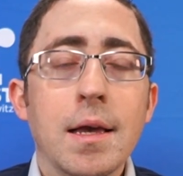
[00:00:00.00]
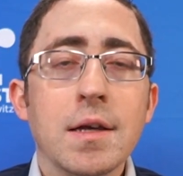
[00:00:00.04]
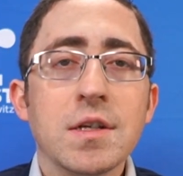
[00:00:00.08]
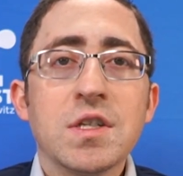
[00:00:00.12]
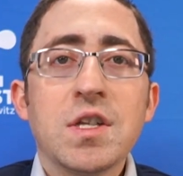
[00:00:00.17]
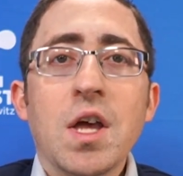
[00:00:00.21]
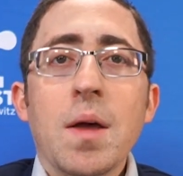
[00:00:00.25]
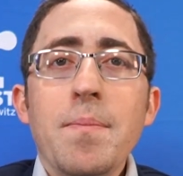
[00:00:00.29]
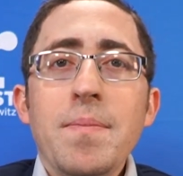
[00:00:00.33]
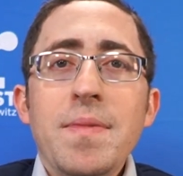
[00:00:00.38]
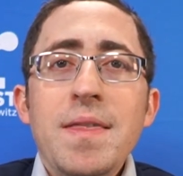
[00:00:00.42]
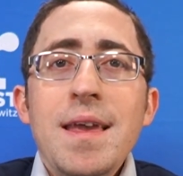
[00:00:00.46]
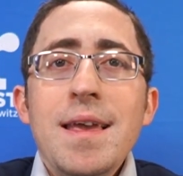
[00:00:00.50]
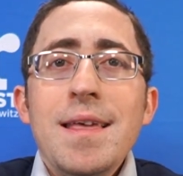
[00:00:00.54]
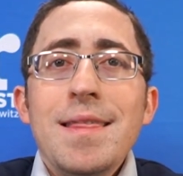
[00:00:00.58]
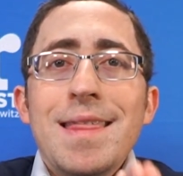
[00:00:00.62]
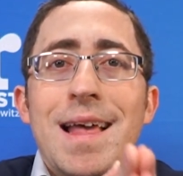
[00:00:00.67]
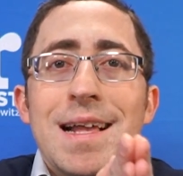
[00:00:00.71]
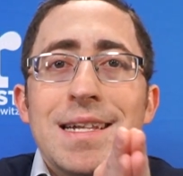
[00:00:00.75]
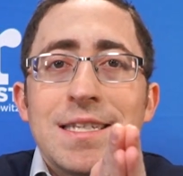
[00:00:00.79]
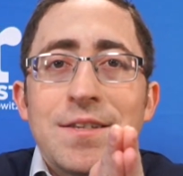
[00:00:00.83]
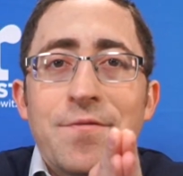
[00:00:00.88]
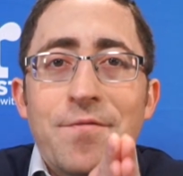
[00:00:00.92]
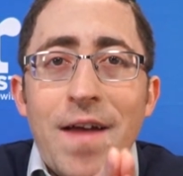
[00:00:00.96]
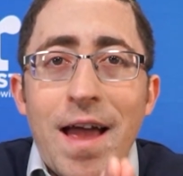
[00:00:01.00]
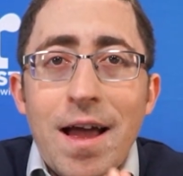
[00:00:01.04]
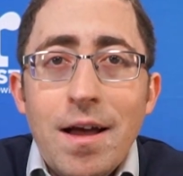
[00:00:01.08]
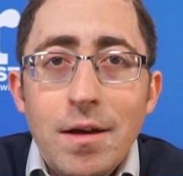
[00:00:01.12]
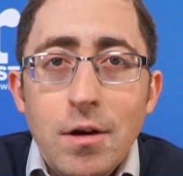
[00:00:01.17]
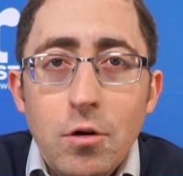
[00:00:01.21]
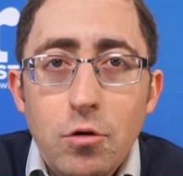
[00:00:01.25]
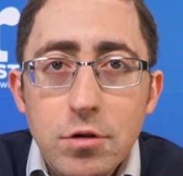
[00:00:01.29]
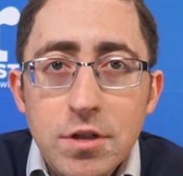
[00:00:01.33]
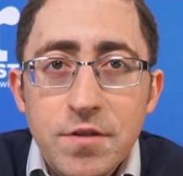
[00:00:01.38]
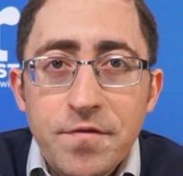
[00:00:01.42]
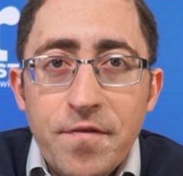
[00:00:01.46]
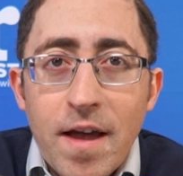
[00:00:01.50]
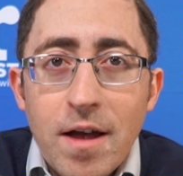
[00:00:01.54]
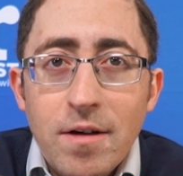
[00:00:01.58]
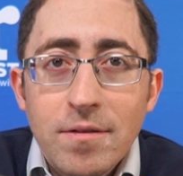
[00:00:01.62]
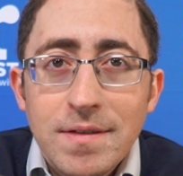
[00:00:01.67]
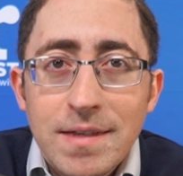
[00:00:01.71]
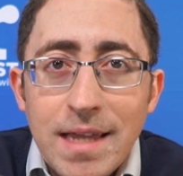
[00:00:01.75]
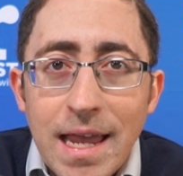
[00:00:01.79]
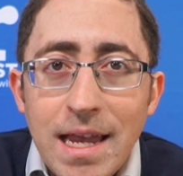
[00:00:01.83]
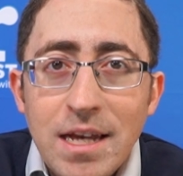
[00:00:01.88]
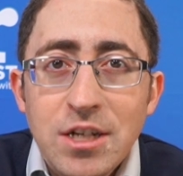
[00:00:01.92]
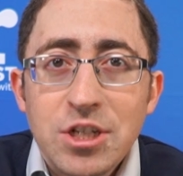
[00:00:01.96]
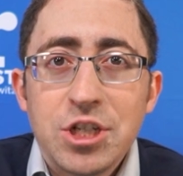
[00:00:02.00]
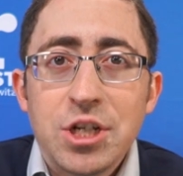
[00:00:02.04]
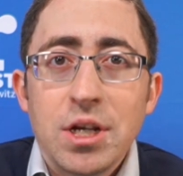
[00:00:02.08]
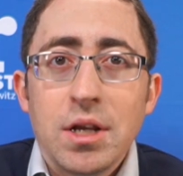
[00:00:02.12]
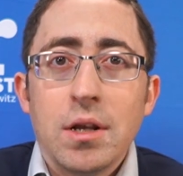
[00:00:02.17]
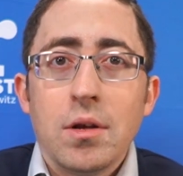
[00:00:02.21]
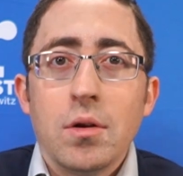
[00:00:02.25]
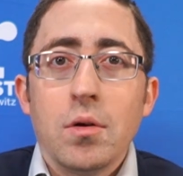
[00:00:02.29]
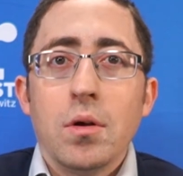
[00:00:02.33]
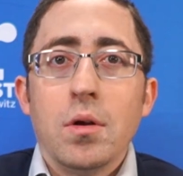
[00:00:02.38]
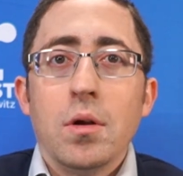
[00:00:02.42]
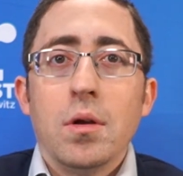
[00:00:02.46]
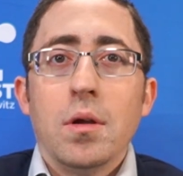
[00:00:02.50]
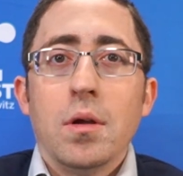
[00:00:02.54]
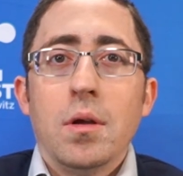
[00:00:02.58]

Something that's whose foundation